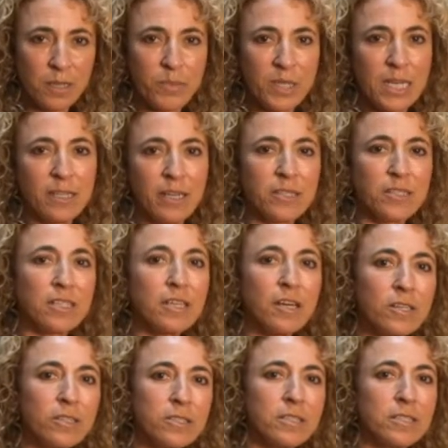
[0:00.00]
But I like the
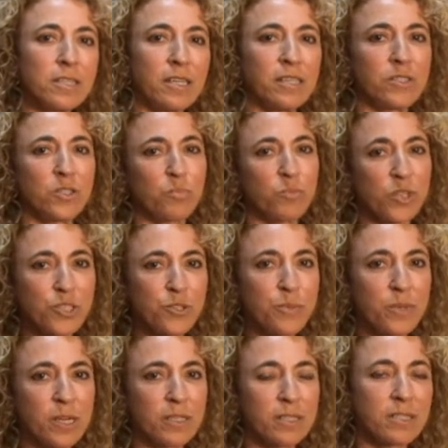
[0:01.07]
colors, I like the brush
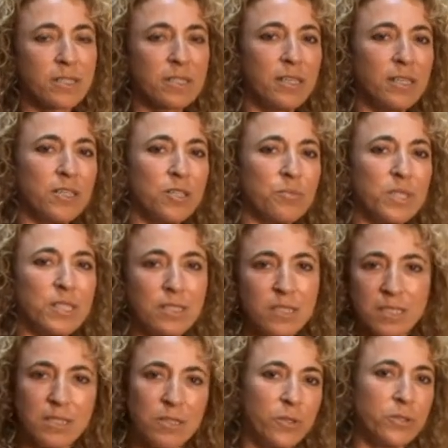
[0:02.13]
marks, but it
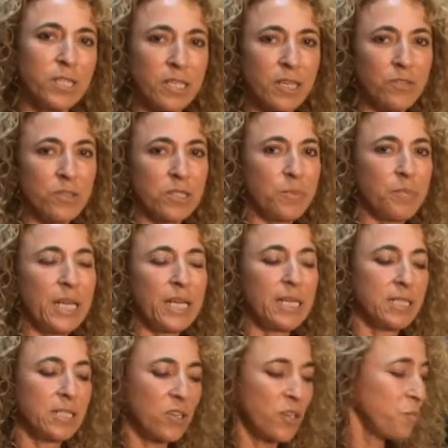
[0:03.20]
doesn't hold together as a
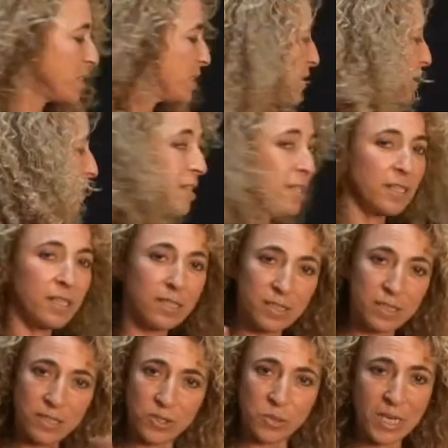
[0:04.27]
painting, so I've been cutting
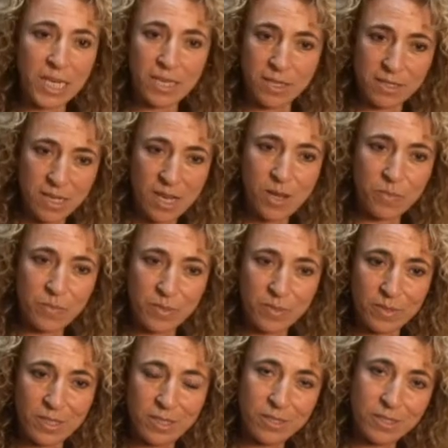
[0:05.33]
those paintings up
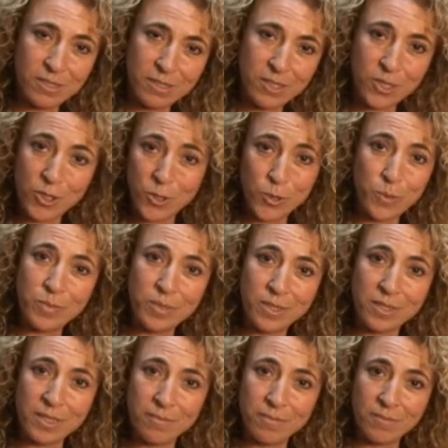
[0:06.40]
into
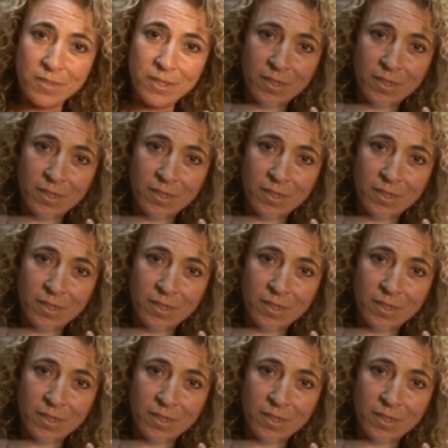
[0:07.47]
cubes and